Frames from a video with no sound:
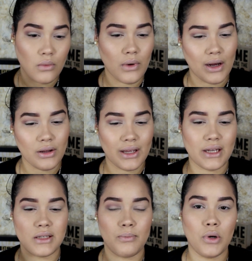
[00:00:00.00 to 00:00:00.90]
Well, I don't
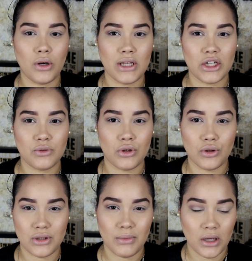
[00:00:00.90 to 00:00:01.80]
think it's bold. I just want
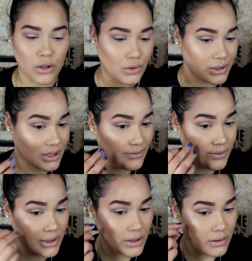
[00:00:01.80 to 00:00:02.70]
to do something a little
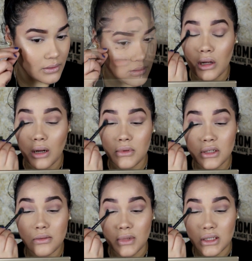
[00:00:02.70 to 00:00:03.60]
different. And I'm
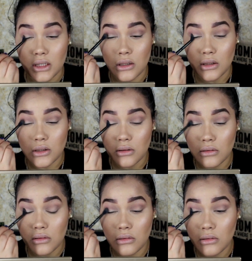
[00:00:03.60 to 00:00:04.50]
just mixing the
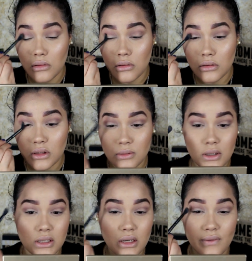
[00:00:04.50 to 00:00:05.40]
two just
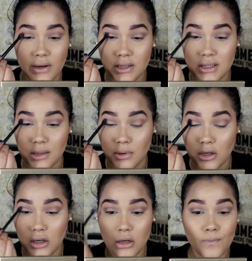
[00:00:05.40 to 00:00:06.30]
because they're very
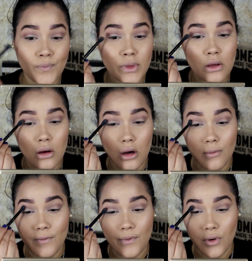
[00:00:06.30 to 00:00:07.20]
similar.
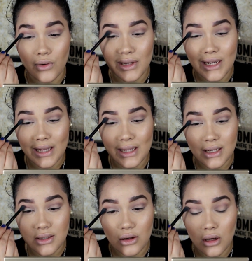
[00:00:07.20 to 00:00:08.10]
Folie, I
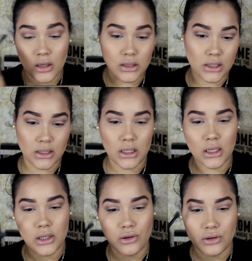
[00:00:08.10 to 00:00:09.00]
think it's called, is
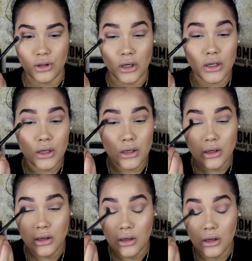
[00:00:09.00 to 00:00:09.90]
a little darker